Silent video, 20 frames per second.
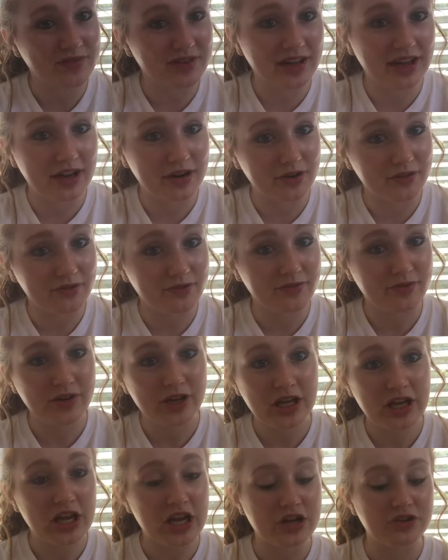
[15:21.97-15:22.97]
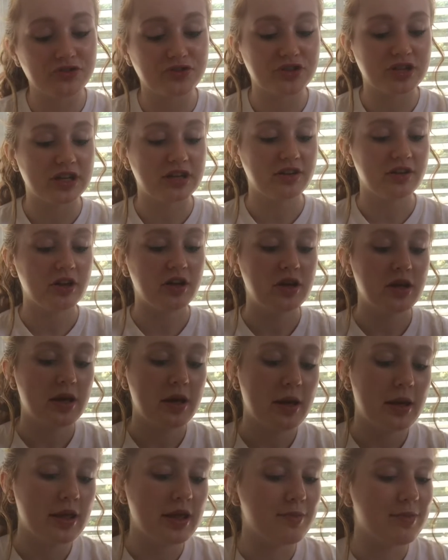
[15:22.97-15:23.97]
Kind of interesting.
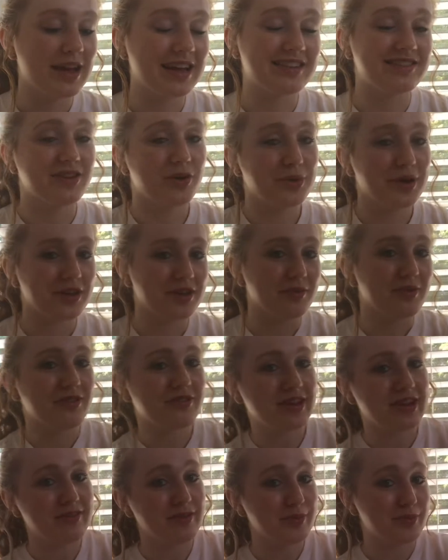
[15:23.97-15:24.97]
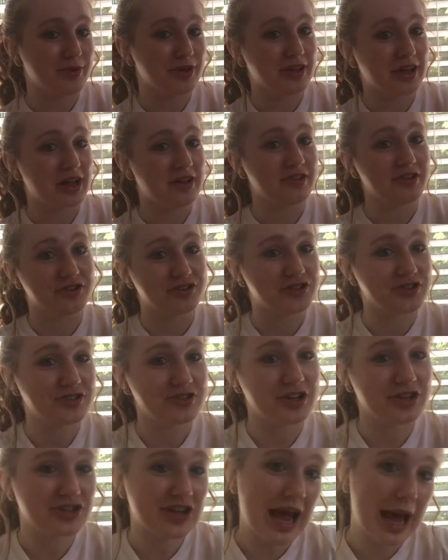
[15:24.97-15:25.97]
You may can tell why they're my favorite, but they're just
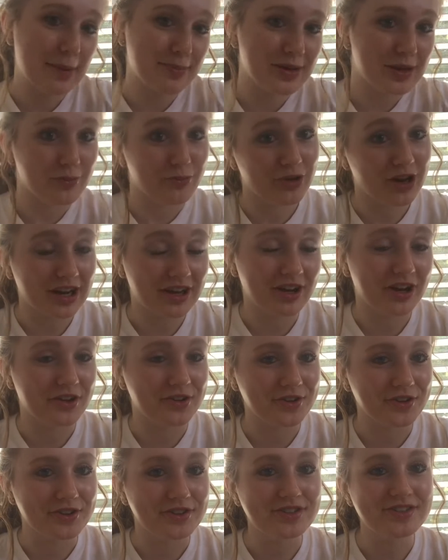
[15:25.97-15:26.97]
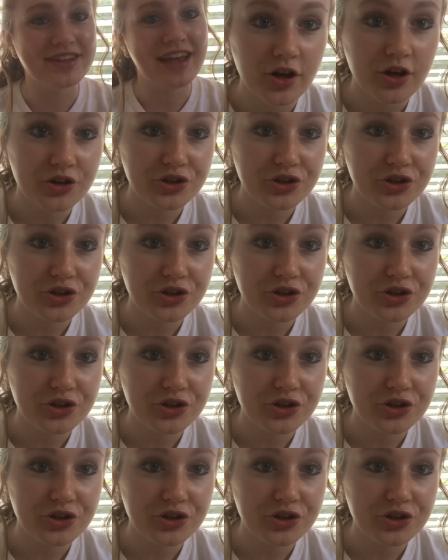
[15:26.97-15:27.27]
such happy and bright colors.